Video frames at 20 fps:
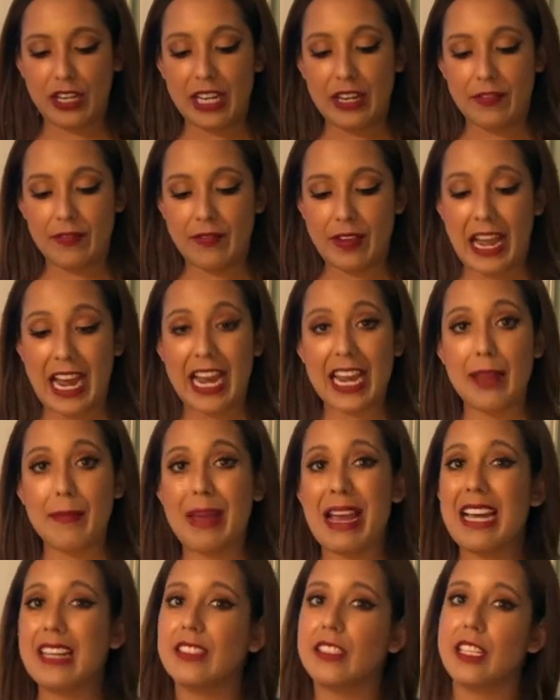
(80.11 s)
if I am
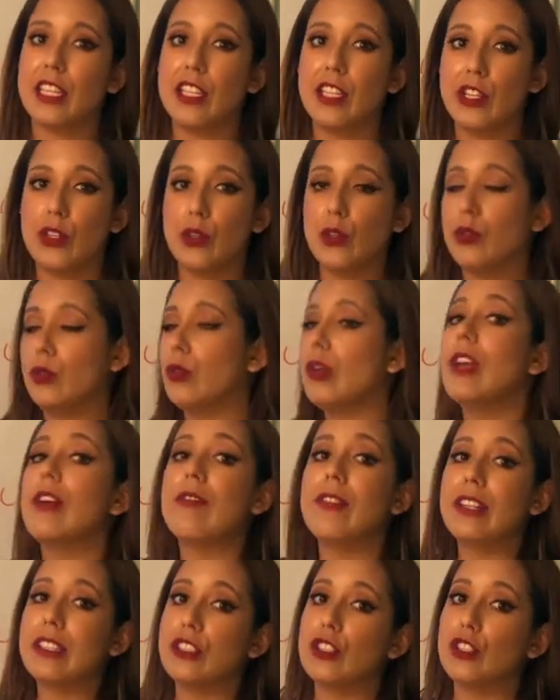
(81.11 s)
asking you
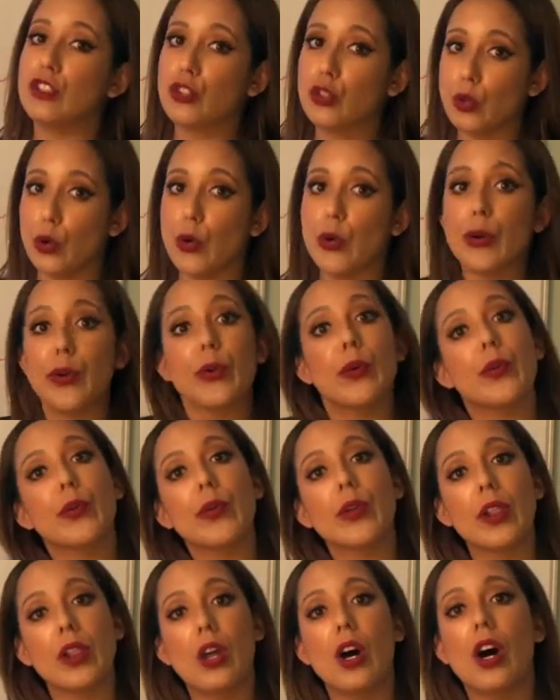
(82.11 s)
if it's a short
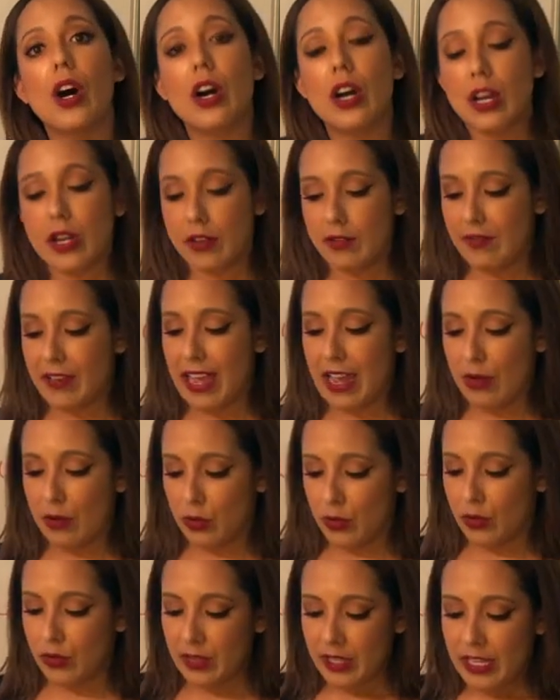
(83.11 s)
or a long
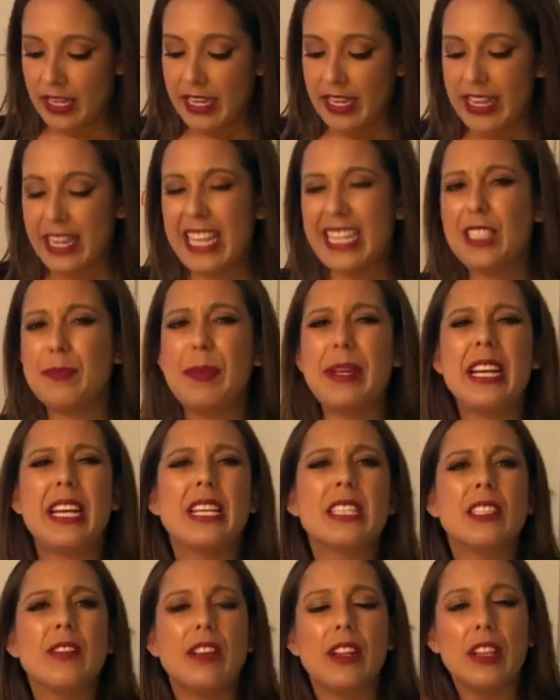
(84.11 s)
vowel is
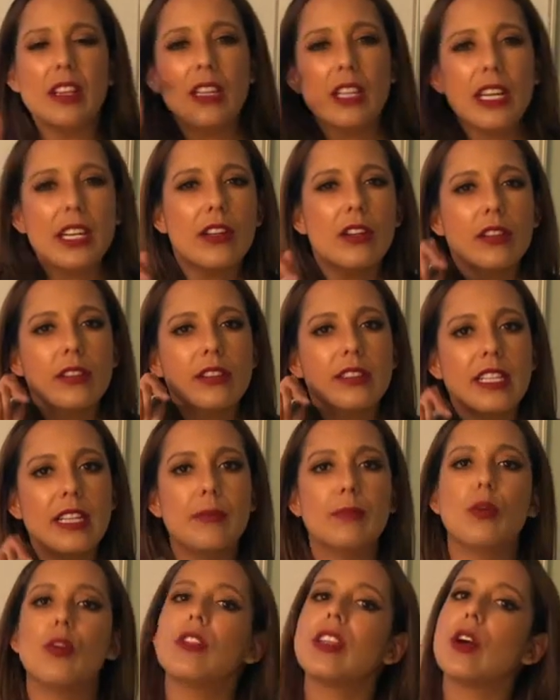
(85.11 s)
because of a little
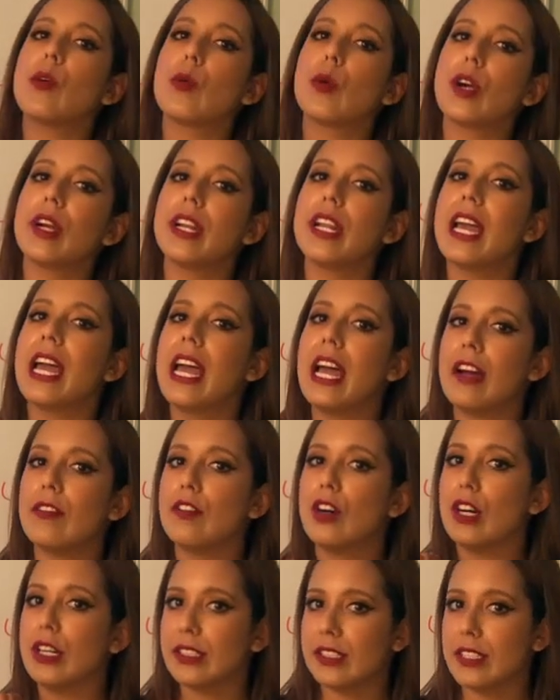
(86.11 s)
symbol that we're going to
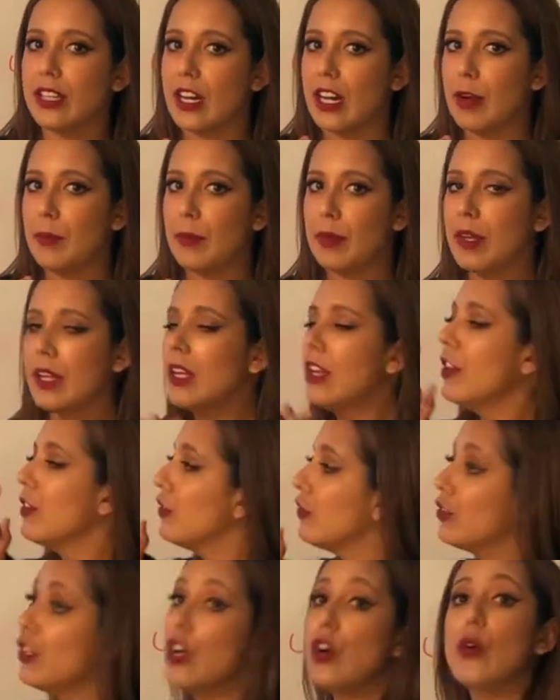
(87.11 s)
have on top.
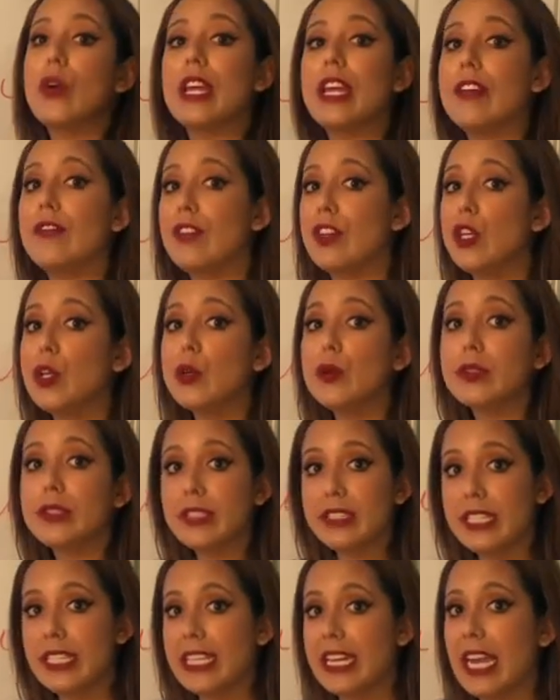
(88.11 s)
So if you
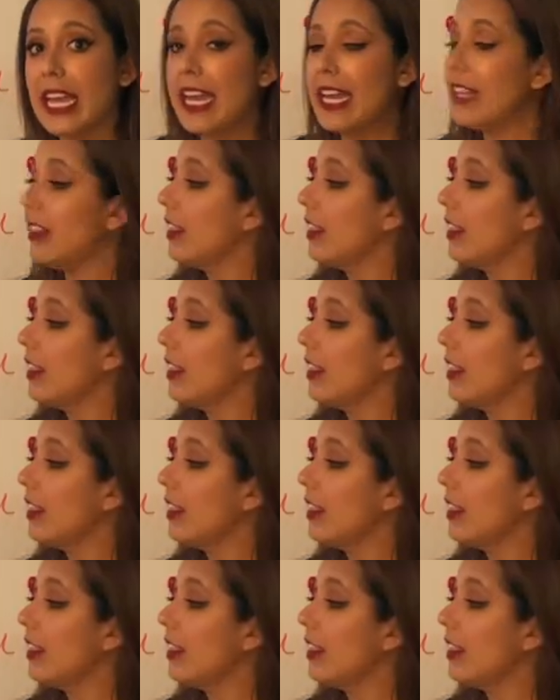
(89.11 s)
see a